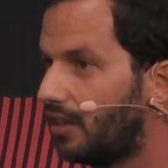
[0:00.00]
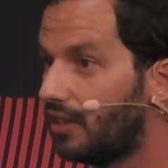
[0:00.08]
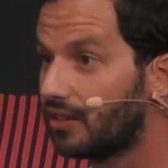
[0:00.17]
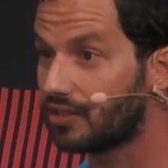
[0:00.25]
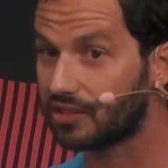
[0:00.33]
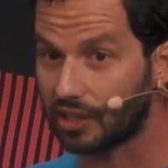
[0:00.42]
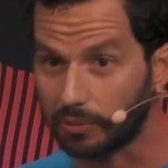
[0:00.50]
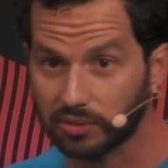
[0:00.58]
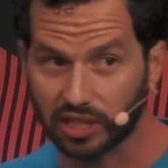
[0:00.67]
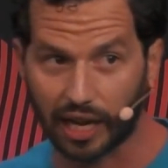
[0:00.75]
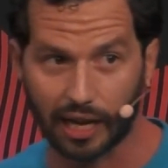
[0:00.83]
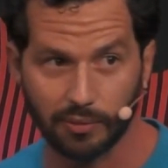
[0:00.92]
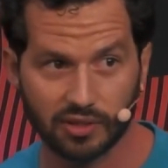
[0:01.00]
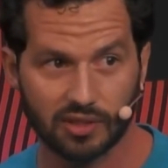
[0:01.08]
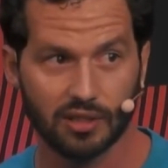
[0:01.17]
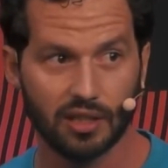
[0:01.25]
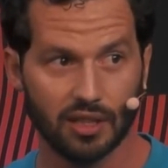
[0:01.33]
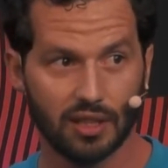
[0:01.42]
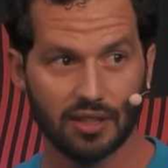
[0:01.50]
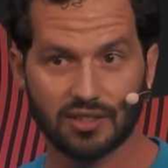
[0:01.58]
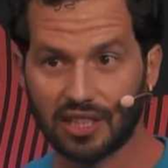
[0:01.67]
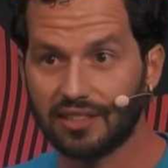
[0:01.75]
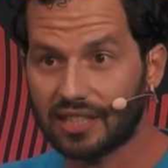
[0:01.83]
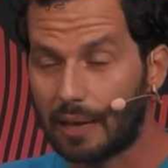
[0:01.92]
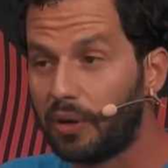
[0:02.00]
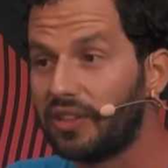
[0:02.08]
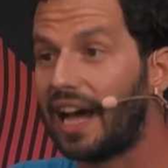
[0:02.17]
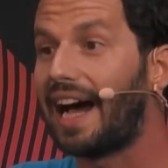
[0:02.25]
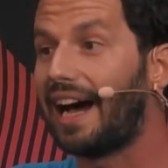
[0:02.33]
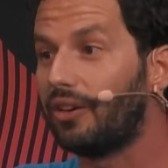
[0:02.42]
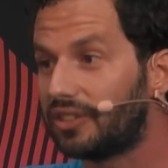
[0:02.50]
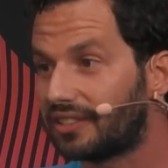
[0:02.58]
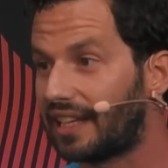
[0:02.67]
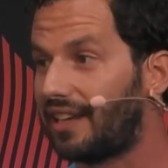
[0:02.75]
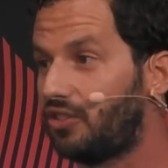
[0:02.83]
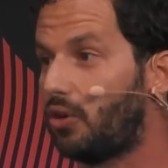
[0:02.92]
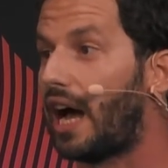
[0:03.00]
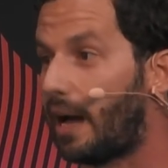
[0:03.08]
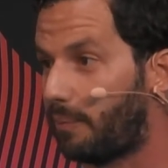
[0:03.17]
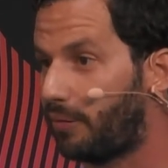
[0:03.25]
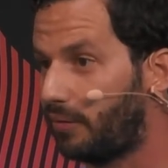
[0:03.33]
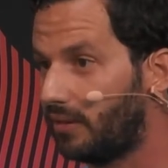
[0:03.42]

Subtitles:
Sometimes things happen outside your app.